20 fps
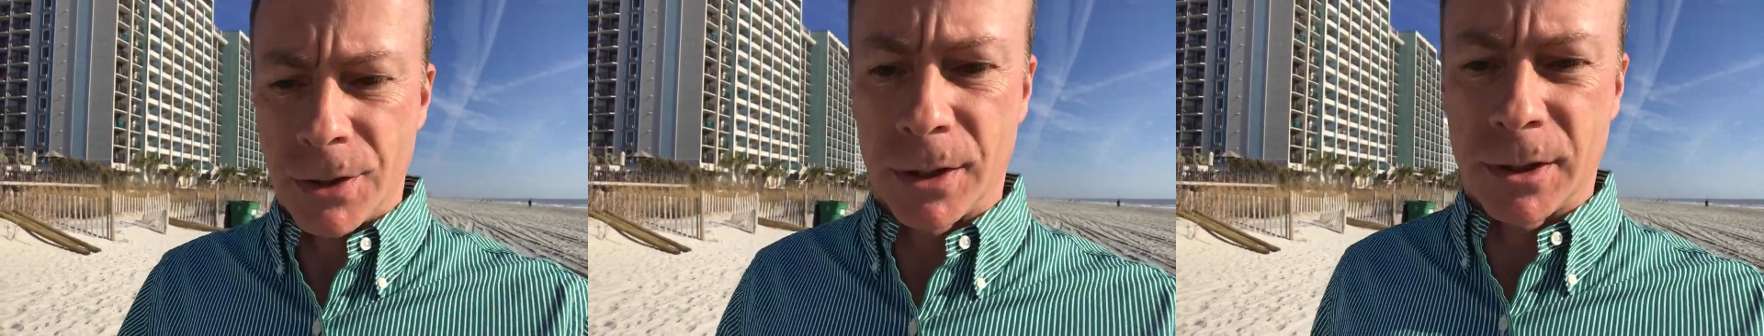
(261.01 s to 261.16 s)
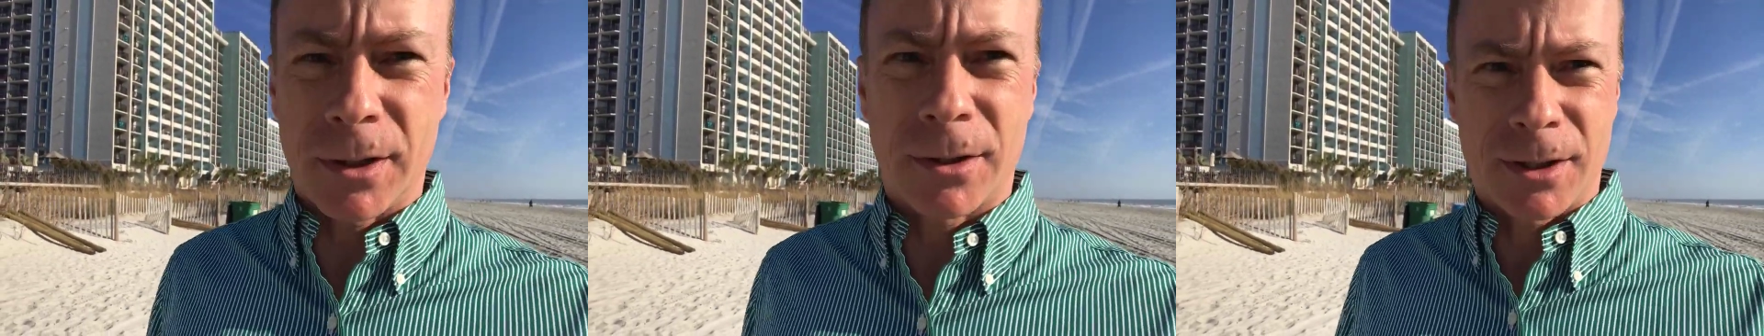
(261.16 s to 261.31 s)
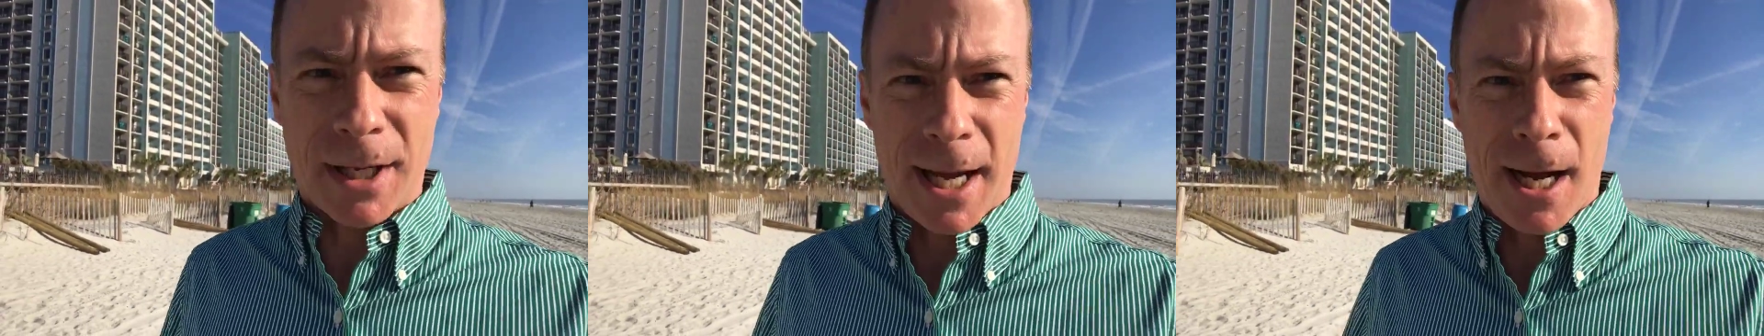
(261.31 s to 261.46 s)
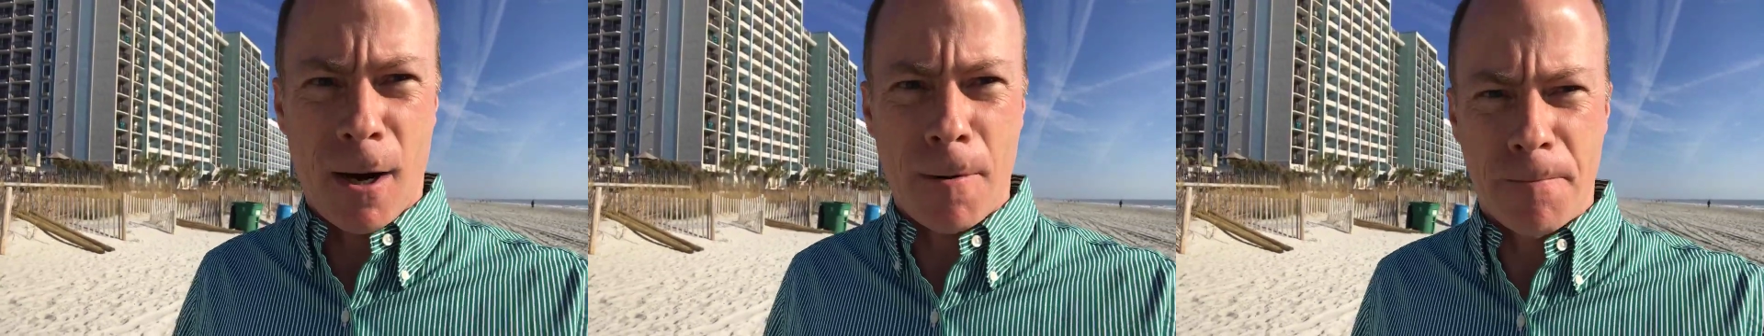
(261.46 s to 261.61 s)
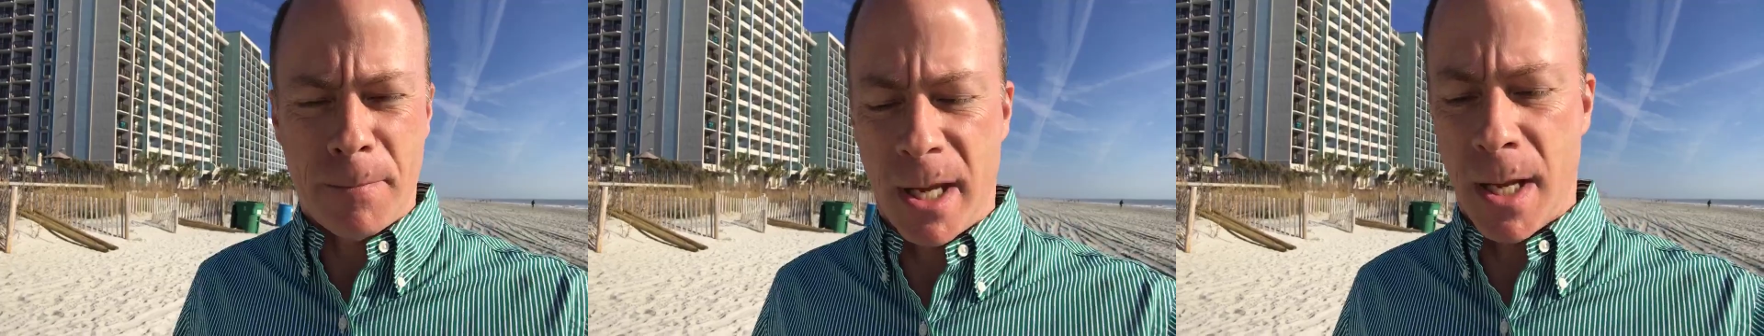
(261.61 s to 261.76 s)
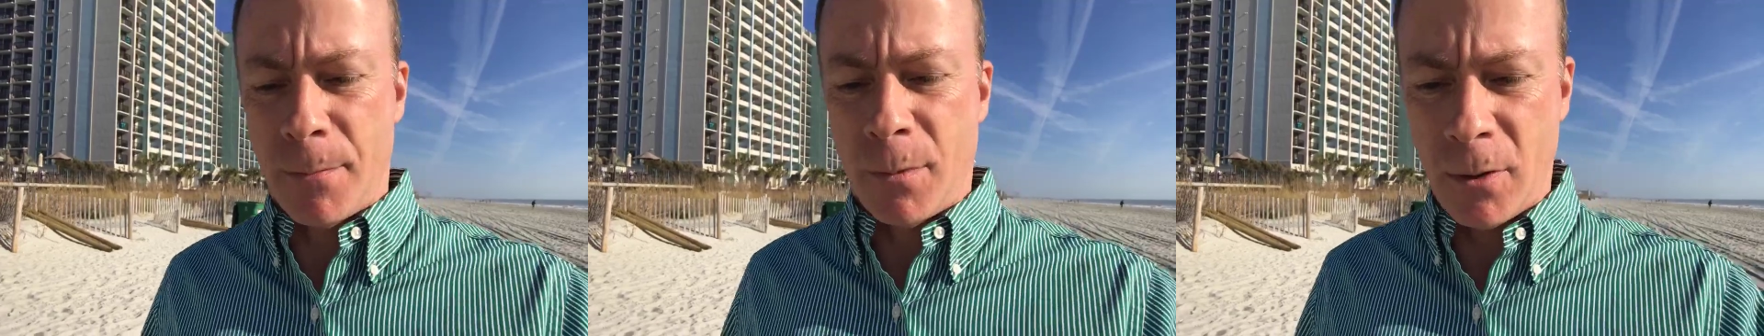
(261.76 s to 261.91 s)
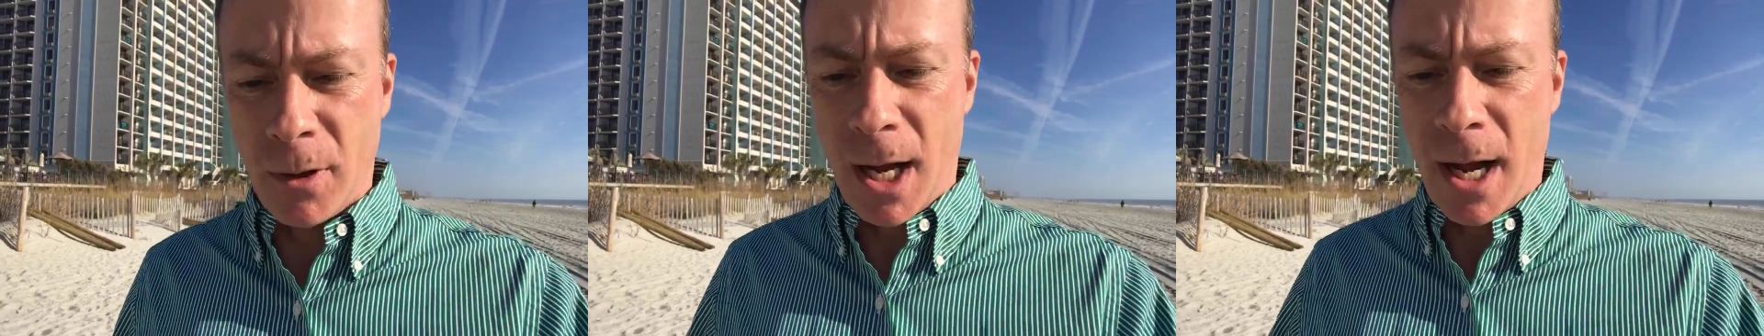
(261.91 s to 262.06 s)
It's to help
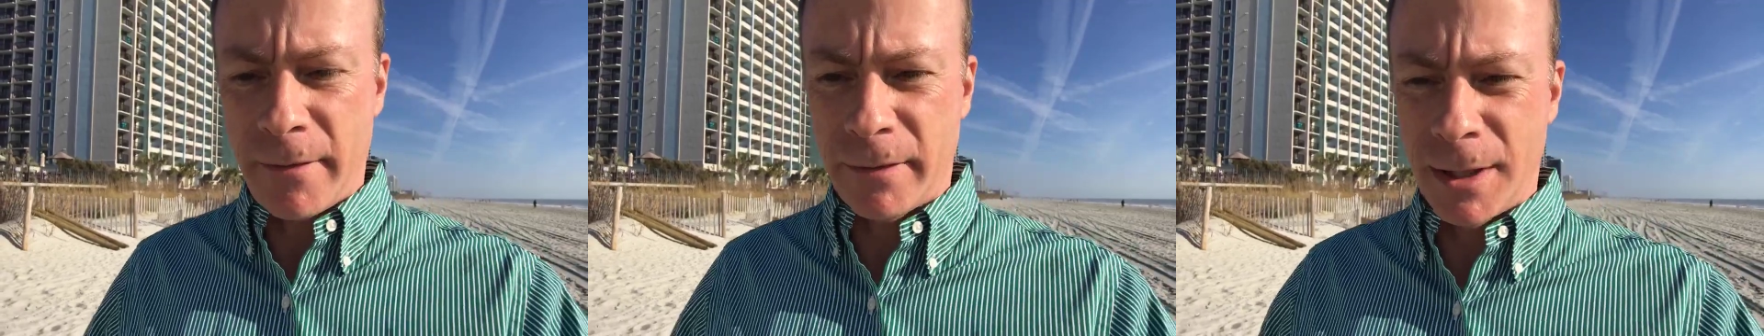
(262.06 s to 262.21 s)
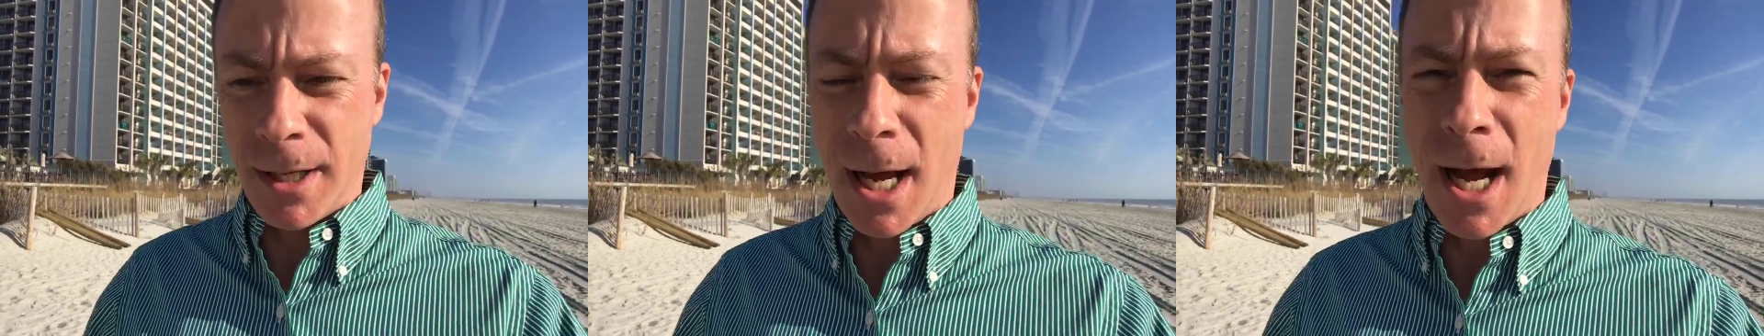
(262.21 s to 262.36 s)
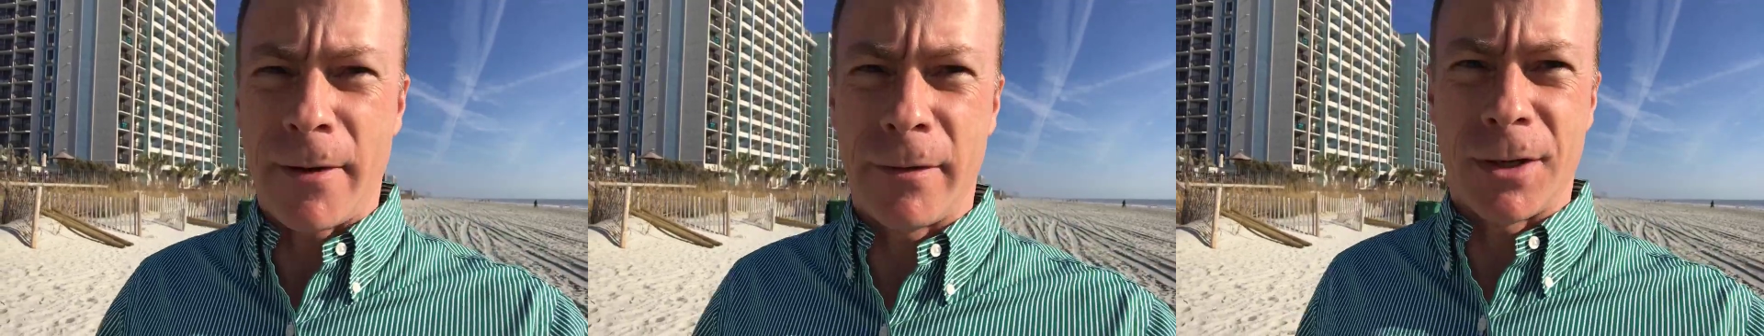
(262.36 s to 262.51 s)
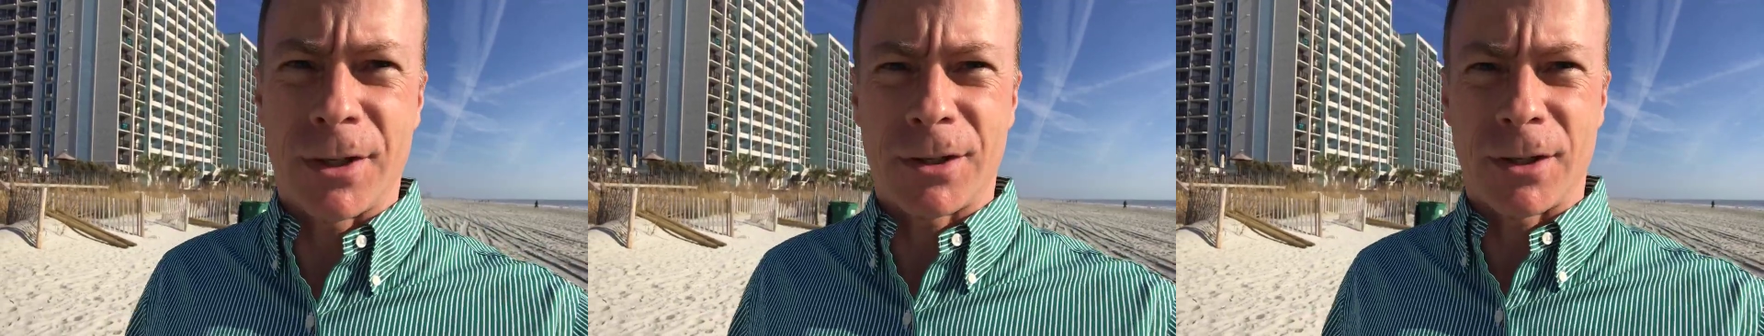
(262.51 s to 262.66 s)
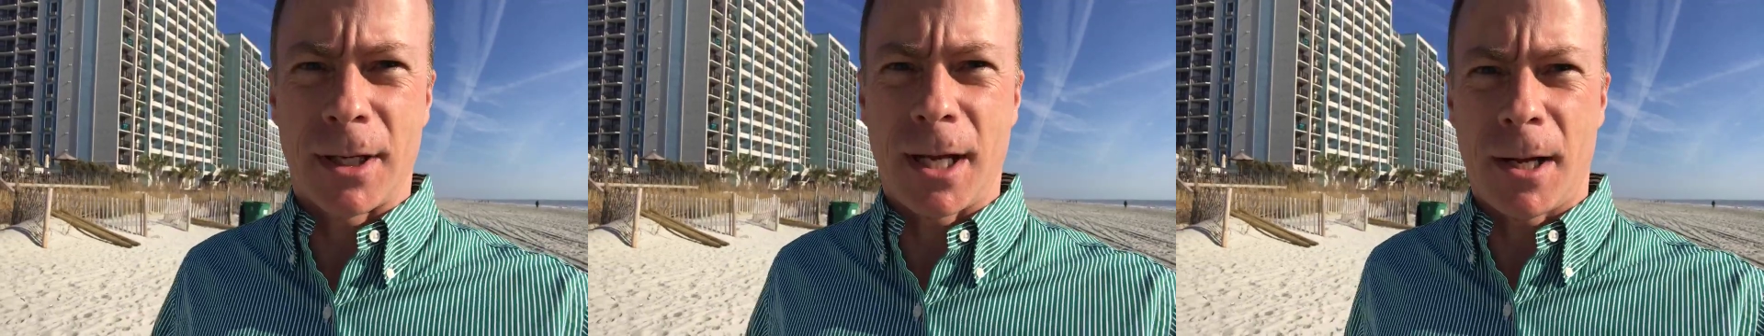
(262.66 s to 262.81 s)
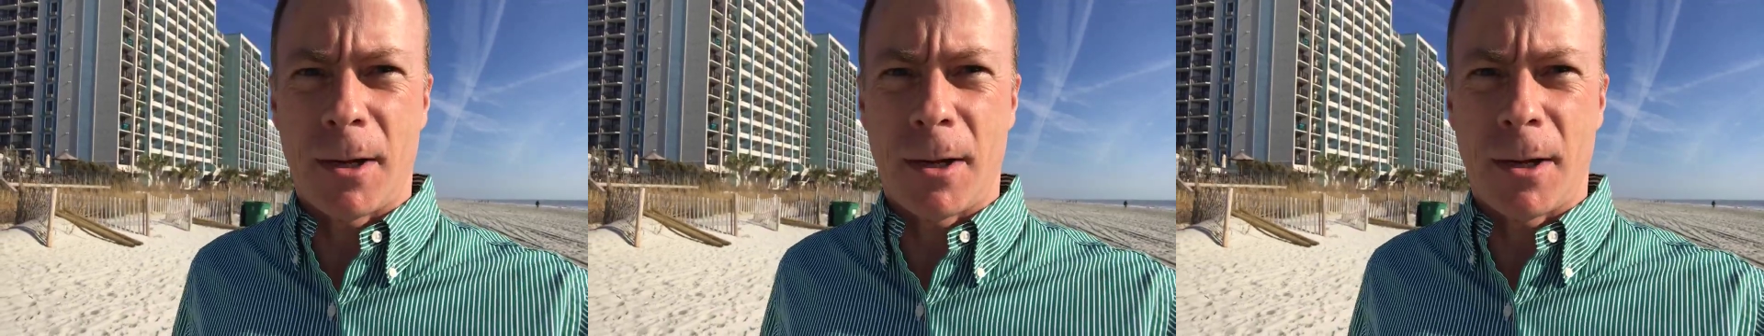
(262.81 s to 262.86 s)
people. Obviously,